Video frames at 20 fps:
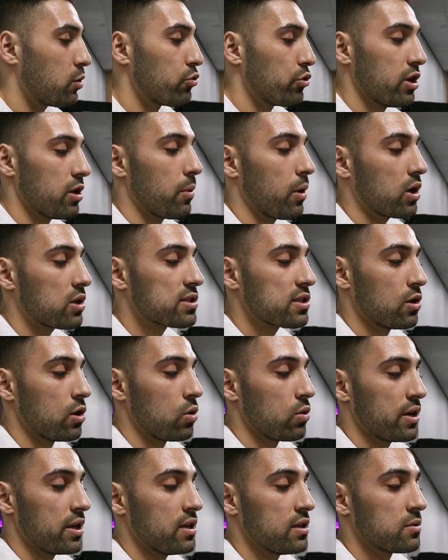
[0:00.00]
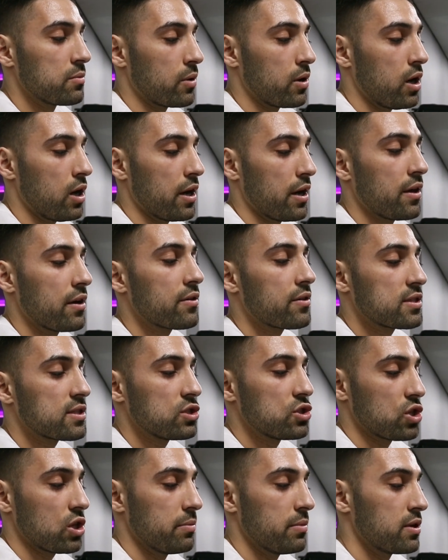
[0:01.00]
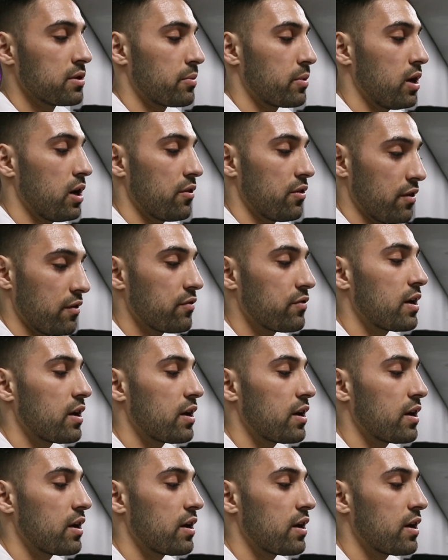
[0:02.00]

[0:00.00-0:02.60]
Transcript: Real Boxing Only in Dubai. It's a gym in Dubai.